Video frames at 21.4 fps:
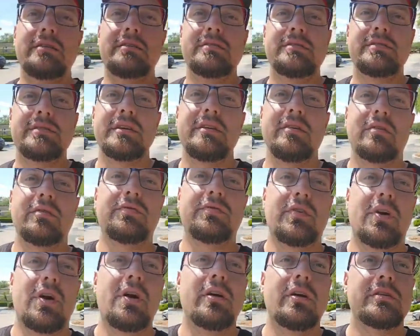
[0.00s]
Senior
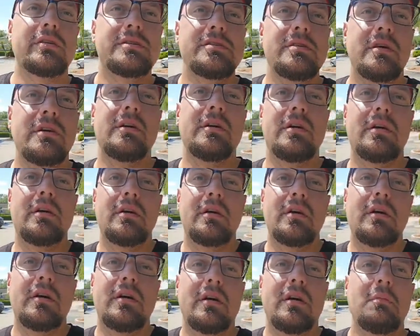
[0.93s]
Frogs,
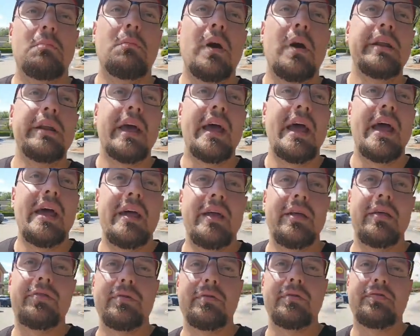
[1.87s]
Monday
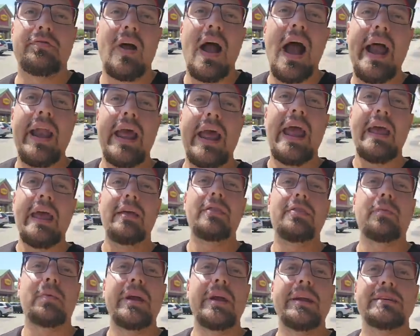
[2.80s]
through Friday,
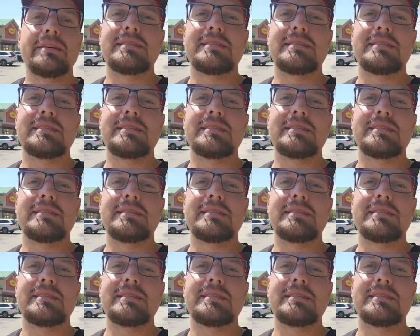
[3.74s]
3 to